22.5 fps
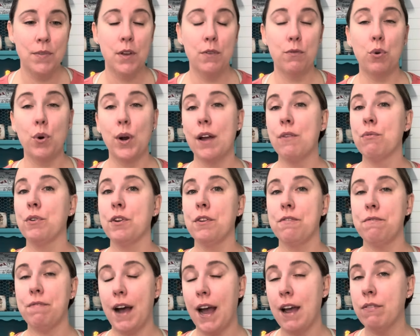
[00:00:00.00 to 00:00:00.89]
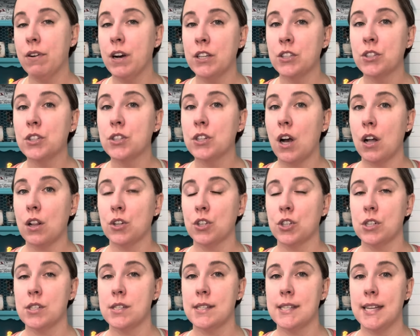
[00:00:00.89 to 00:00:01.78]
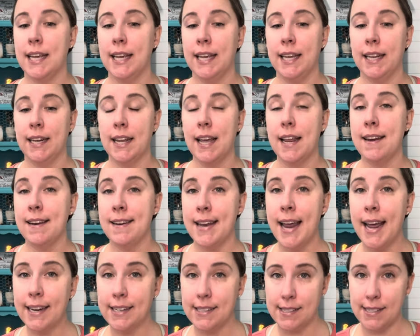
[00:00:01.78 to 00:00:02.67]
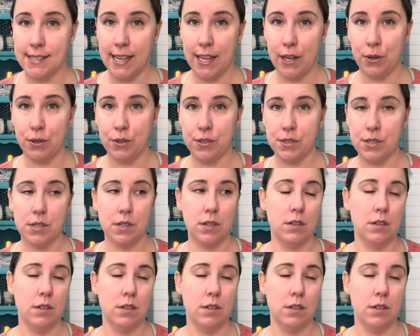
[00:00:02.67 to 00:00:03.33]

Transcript: For every $500 in net sales,